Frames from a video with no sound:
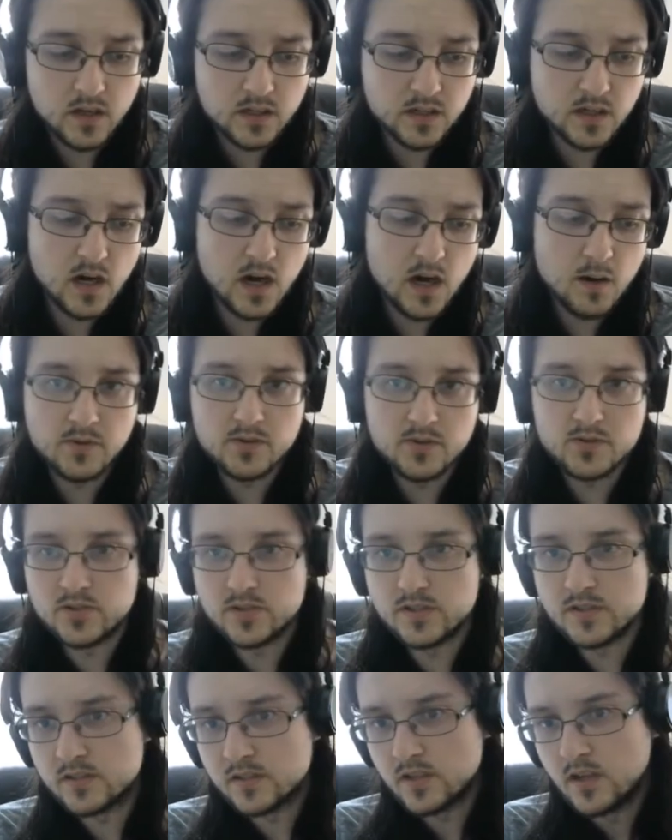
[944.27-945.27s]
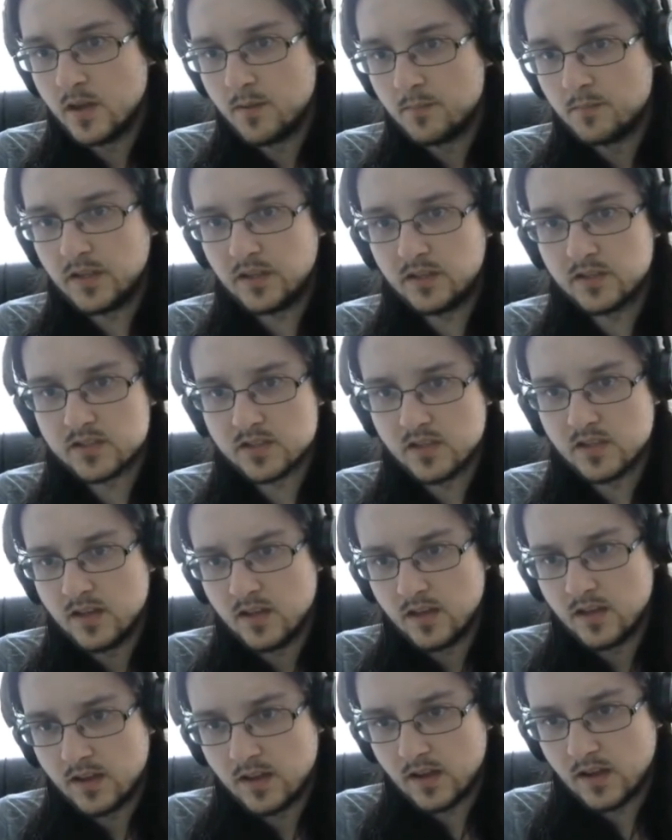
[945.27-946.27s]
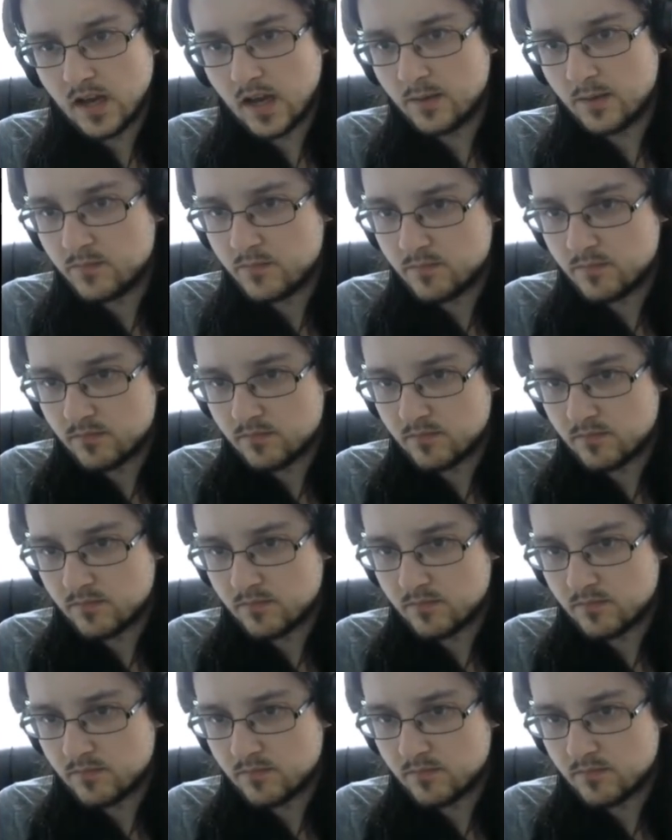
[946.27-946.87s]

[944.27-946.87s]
accomplishes, because I'm